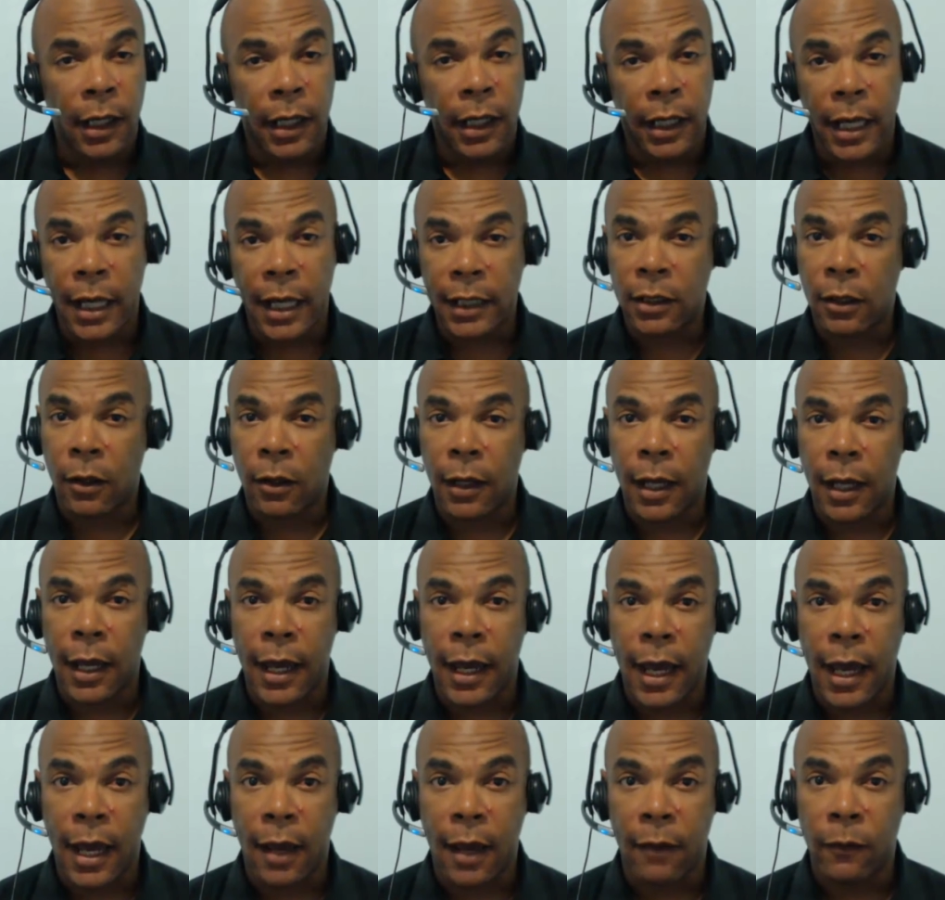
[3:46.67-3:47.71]
And that's all
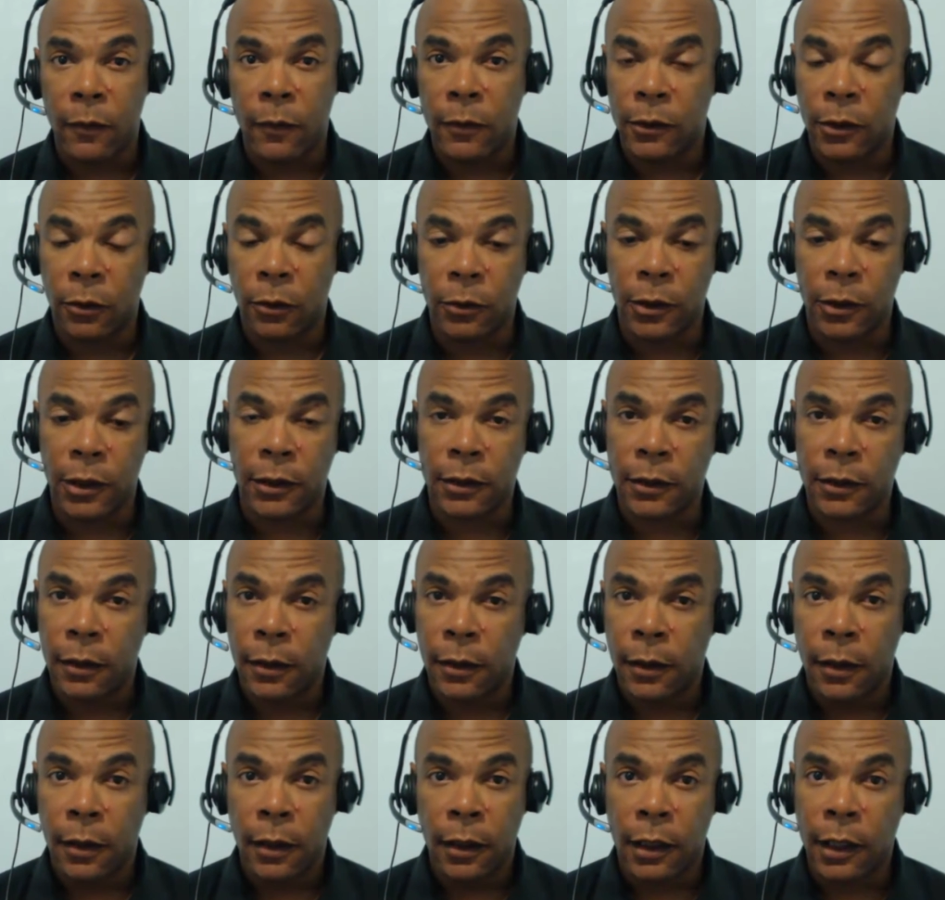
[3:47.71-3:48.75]
I have. So just
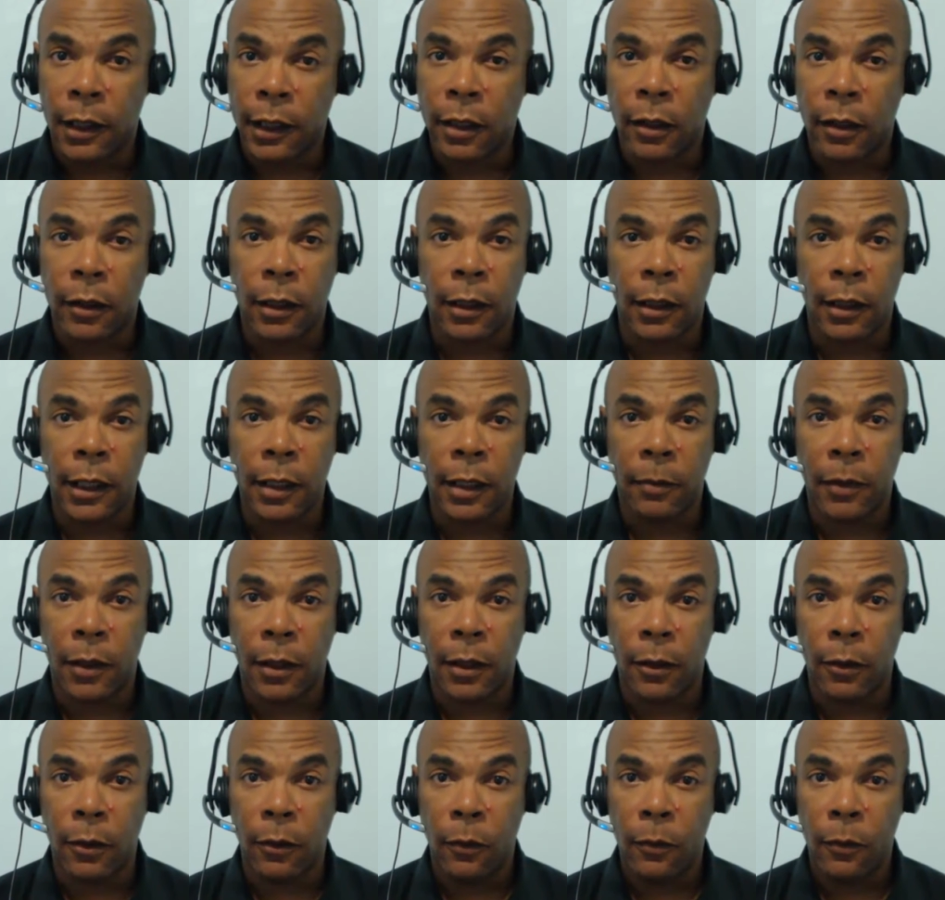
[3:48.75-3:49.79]
click on the link
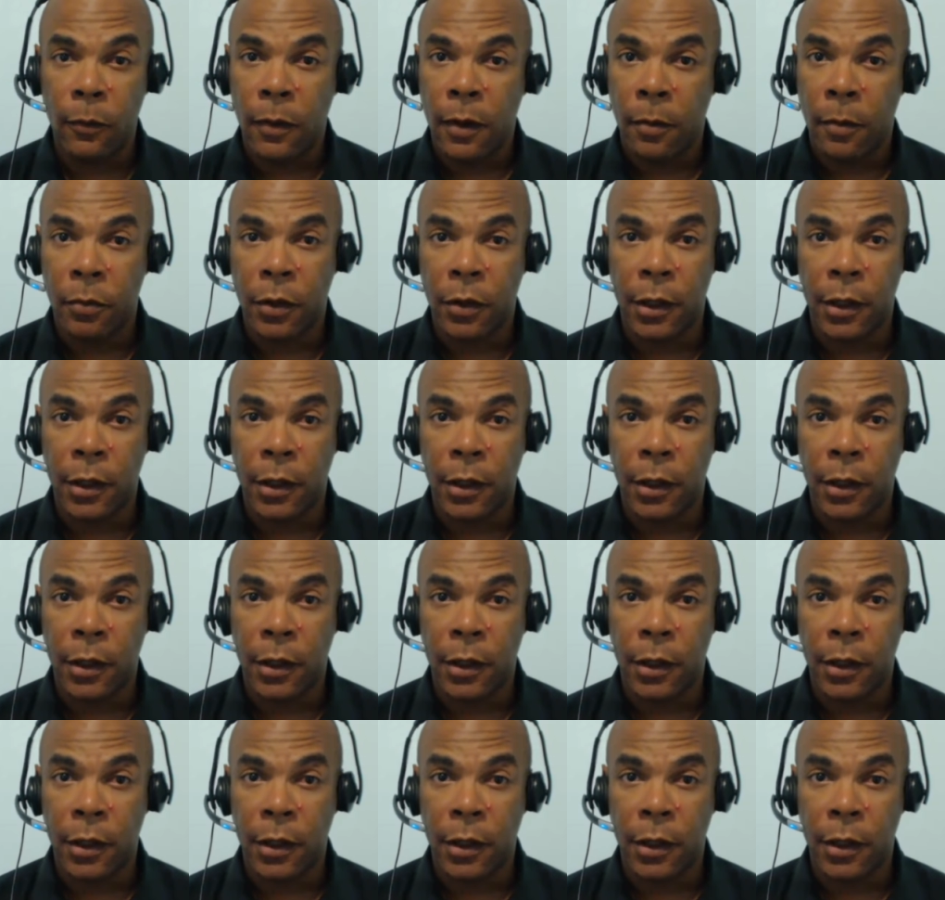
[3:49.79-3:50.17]
below,